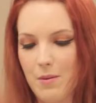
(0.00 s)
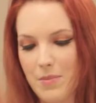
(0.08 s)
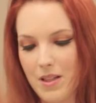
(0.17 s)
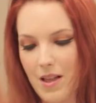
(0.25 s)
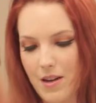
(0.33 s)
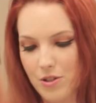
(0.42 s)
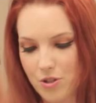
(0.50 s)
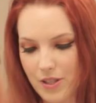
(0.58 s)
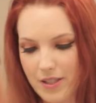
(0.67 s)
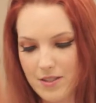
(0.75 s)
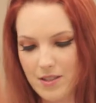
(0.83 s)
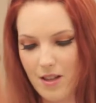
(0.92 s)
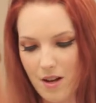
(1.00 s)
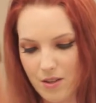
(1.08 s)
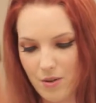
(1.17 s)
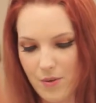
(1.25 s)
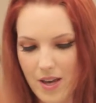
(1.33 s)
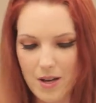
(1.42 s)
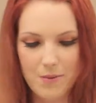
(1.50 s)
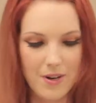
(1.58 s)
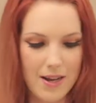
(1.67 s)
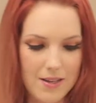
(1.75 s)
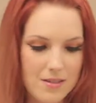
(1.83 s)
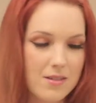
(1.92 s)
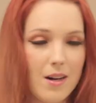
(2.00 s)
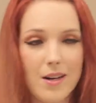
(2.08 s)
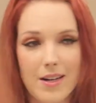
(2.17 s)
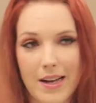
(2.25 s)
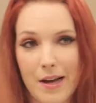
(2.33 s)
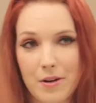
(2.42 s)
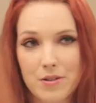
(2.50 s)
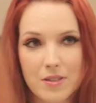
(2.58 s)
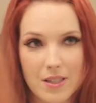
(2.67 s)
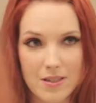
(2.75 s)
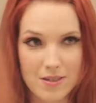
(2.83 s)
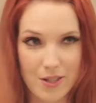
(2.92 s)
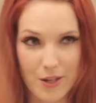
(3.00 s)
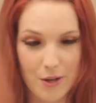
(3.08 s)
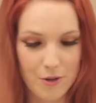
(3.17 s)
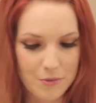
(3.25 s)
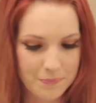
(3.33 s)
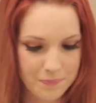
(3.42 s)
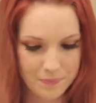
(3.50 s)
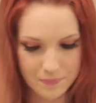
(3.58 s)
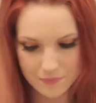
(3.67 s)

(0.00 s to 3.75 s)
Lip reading: taught me a lot of tricks along the way when I started out years ago.